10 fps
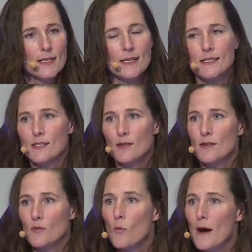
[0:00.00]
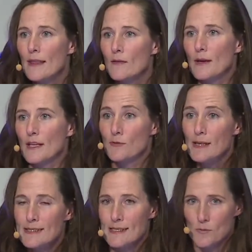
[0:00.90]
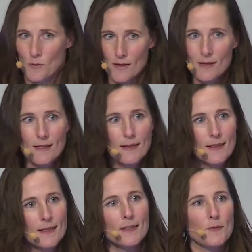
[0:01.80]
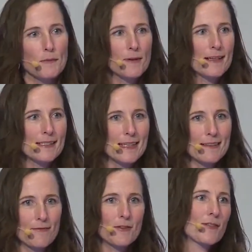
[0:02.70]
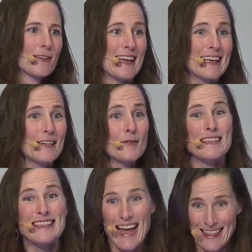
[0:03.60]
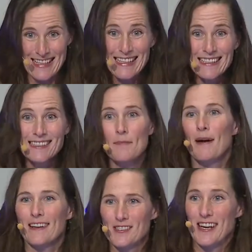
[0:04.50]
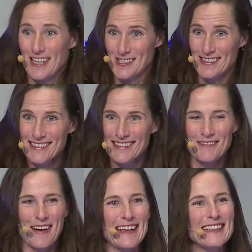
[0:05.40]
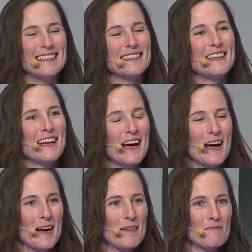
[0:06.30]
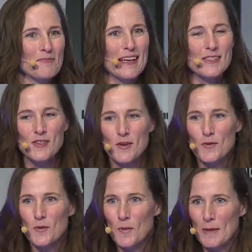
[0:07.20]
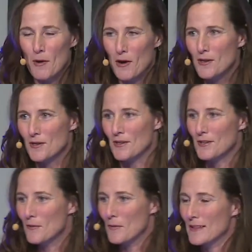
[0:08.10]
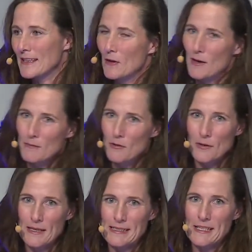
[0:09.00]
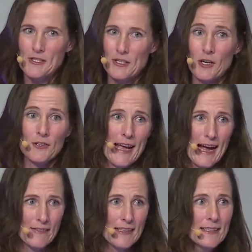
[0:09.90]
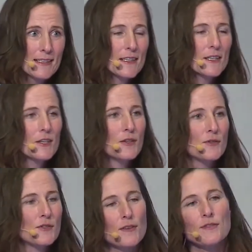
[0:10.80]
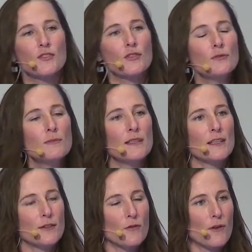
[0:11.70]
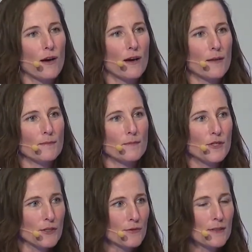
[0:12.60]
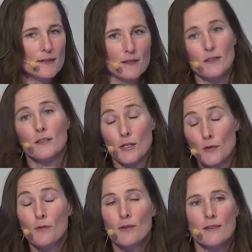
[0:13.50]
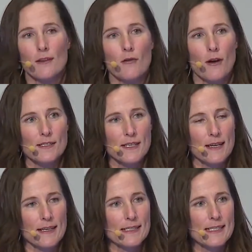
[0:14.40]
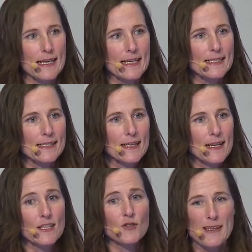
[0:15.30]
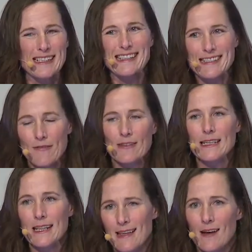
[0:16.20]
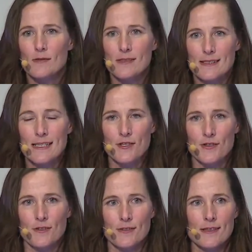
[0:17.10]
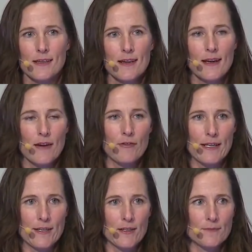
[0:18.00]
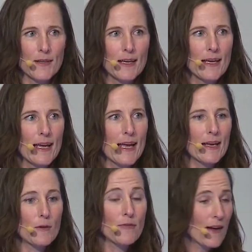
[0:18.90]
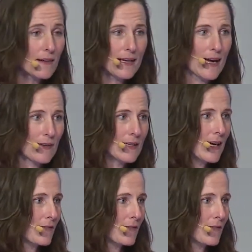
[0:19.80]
And so that the way that we address this work is we realize that, first of all, Nike knows nothing about education, right? And so we partnered with an incredible organization called AVID, who serves 2 million children or youth across the United States and trains 70,000 teachers every year. And we found AVID